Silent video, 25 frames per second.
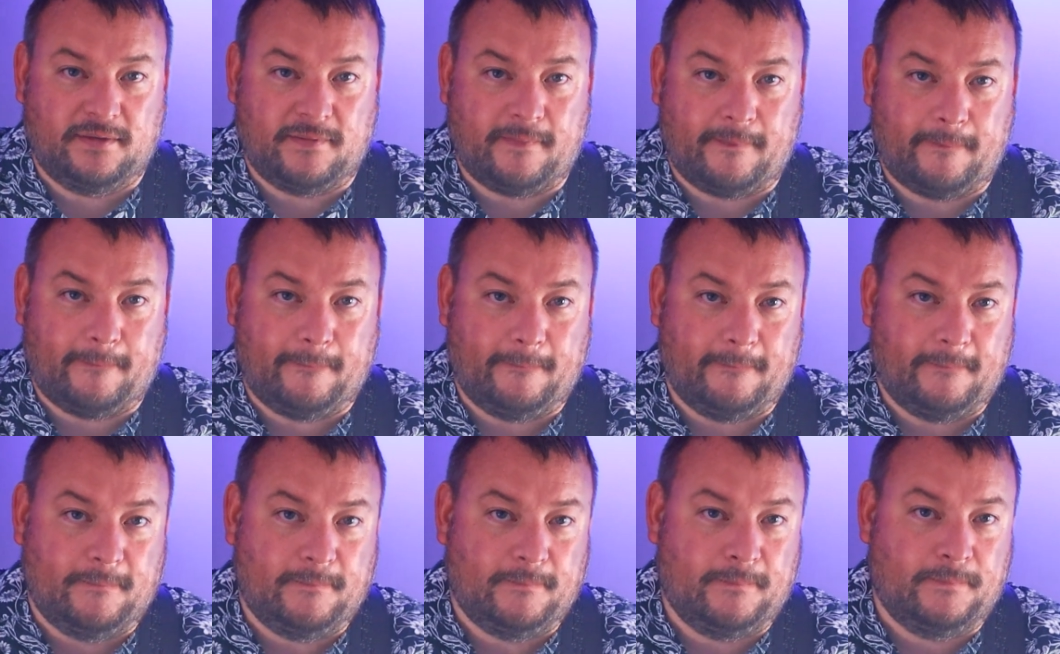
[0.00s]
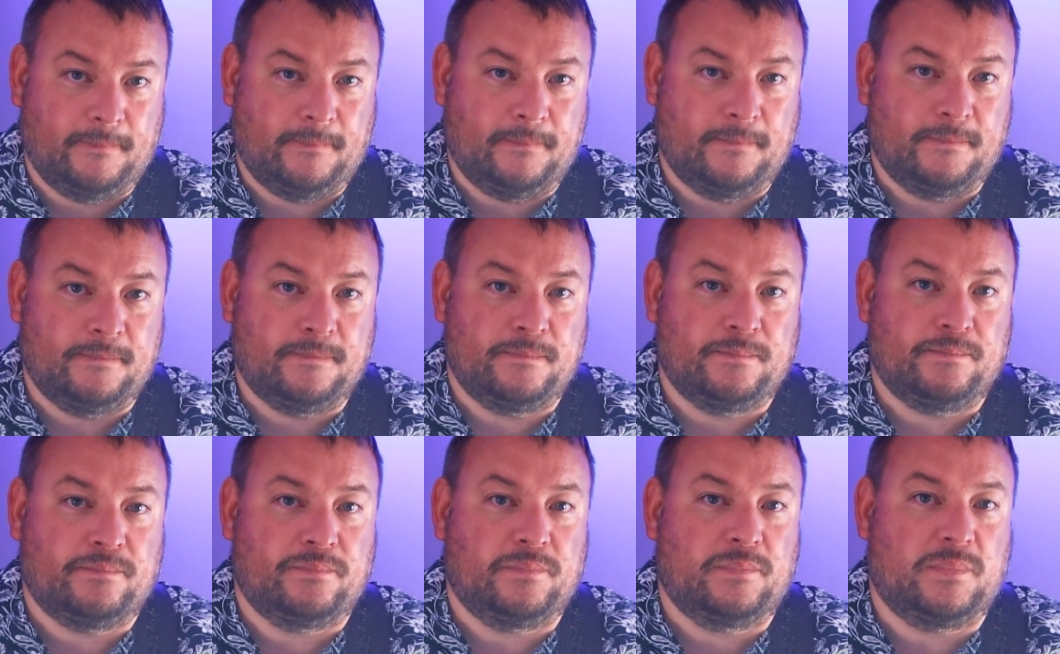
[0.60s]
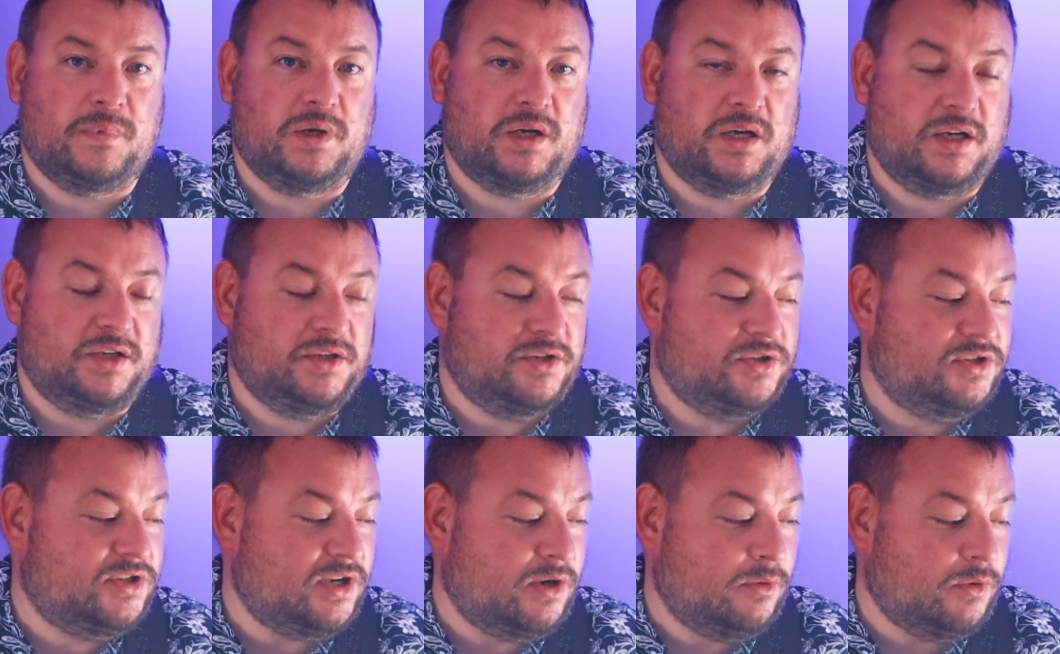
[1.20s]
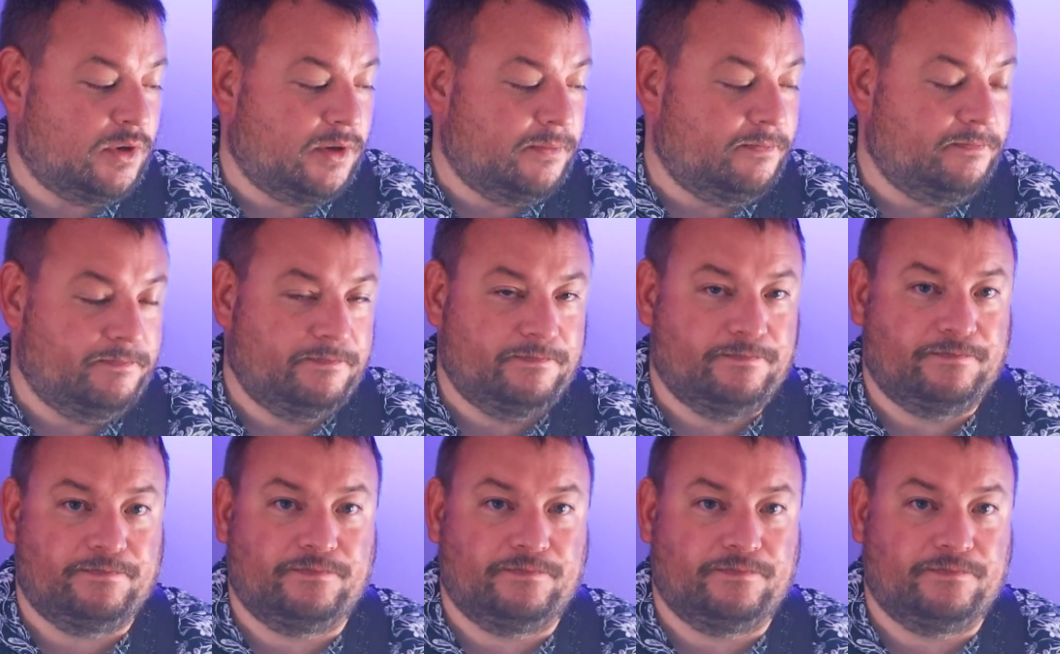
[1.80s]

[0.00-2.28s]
And so on.